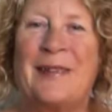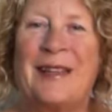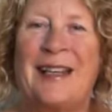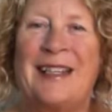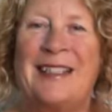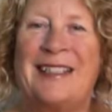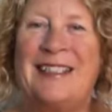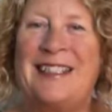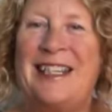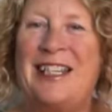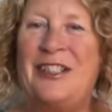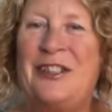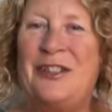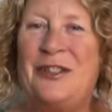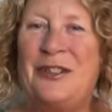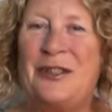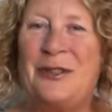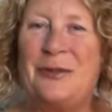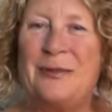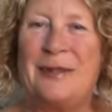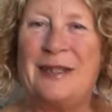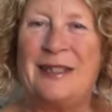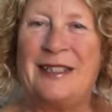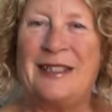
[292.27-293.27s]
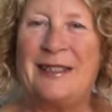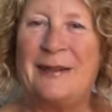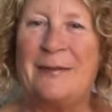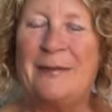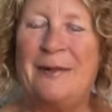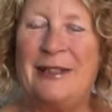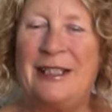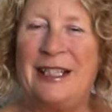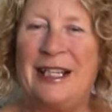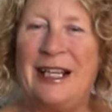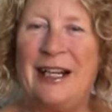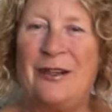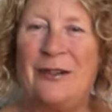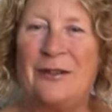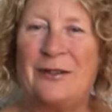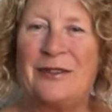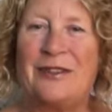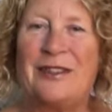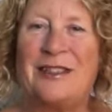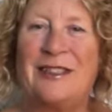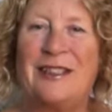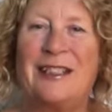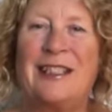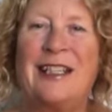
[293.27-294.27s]
sessions with somebody
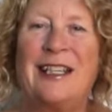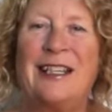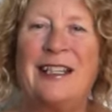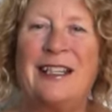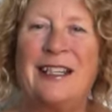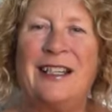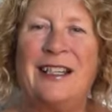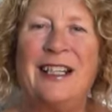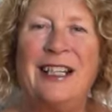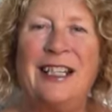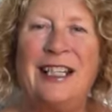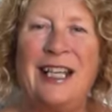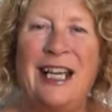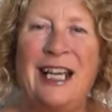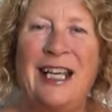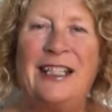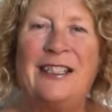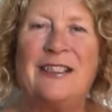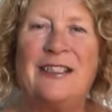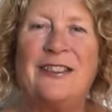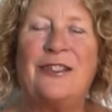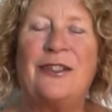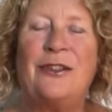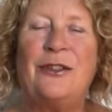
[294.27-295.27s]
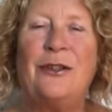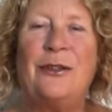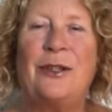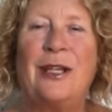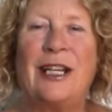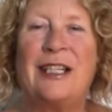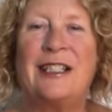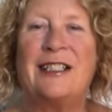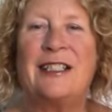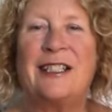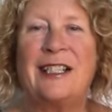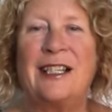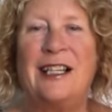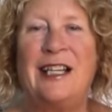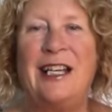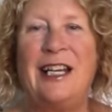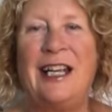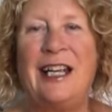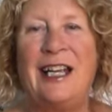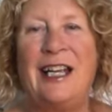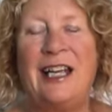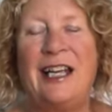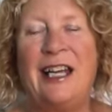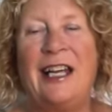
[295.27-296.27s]
else. And again, so you get to
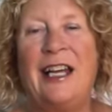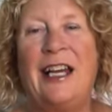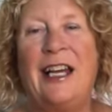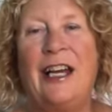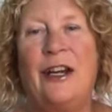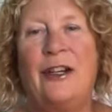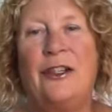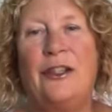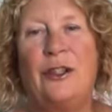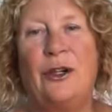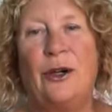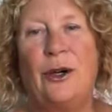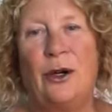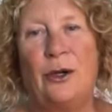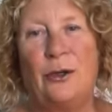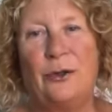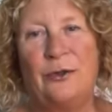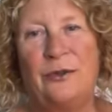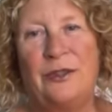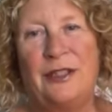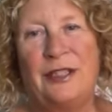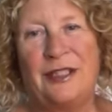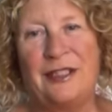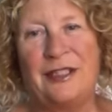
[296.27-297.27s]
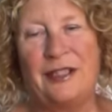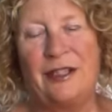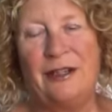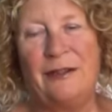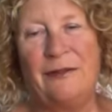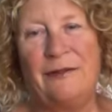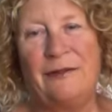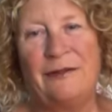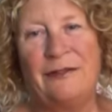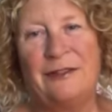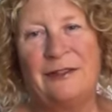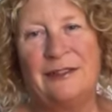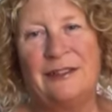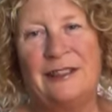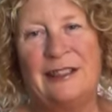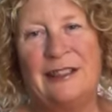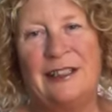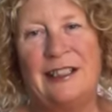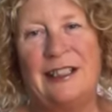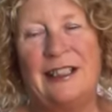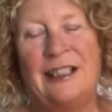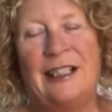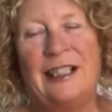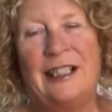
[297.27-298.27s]
clear your own stuff
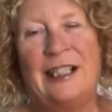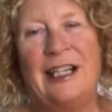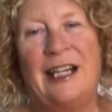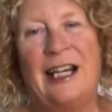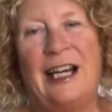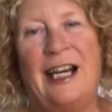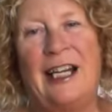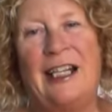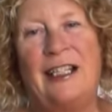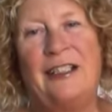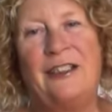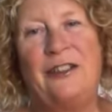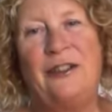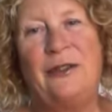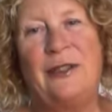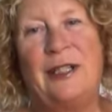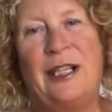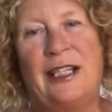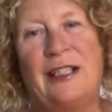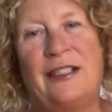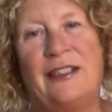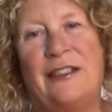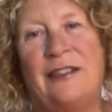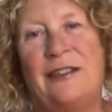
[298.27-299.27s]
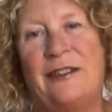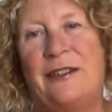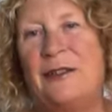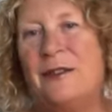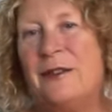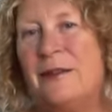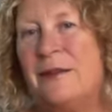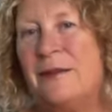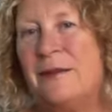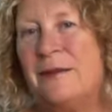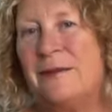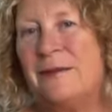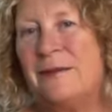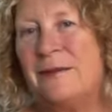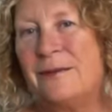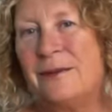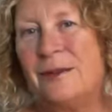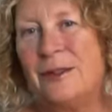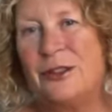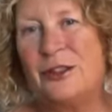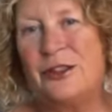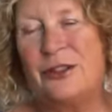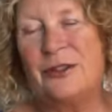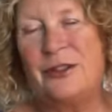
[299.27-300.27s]
and you get to
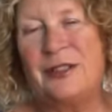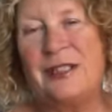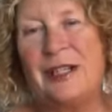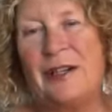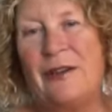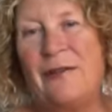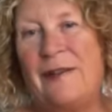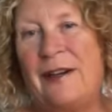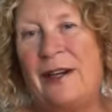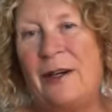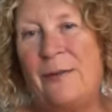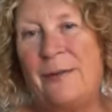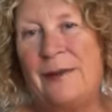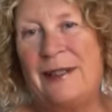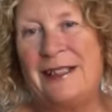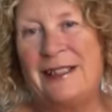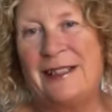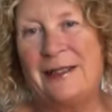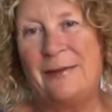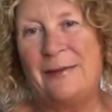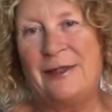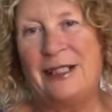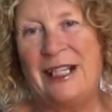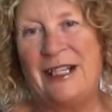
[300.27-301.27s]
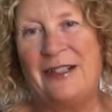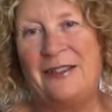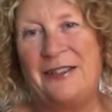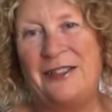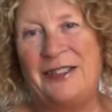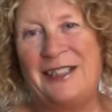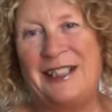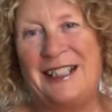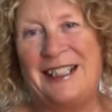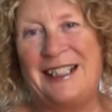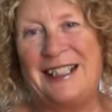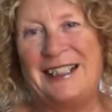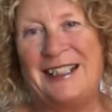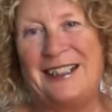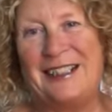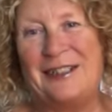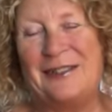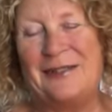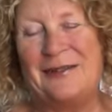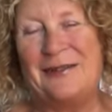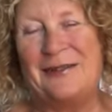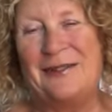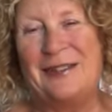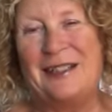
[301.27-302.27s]
watch yourself helping somebody else clear stuff.
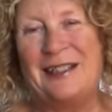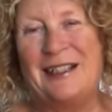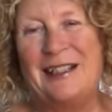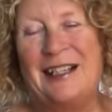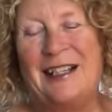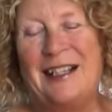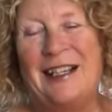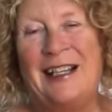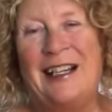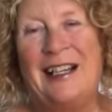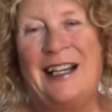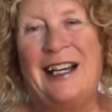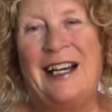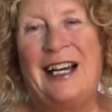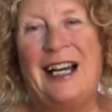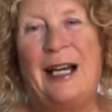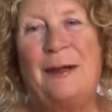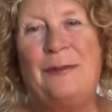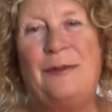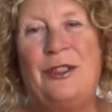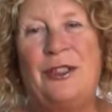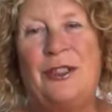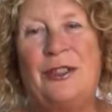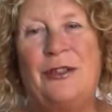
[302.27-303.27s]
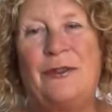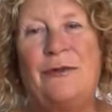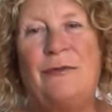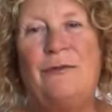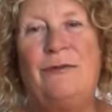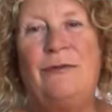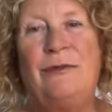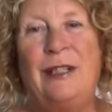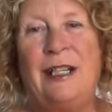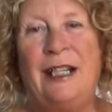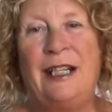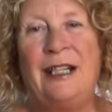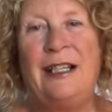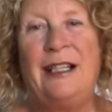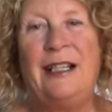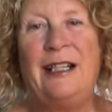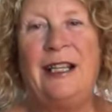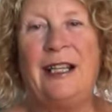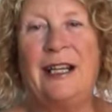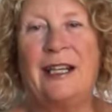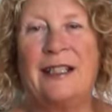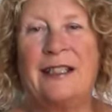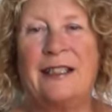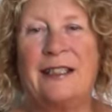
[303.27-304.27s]
I'm just
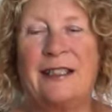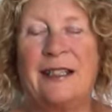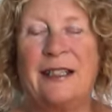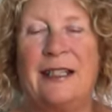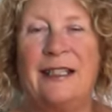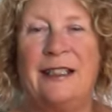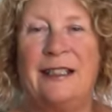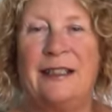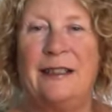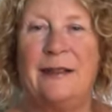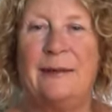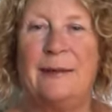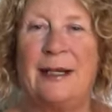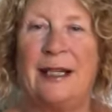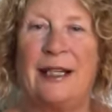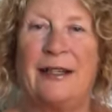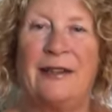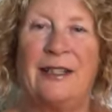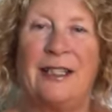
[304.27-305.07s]
really excited about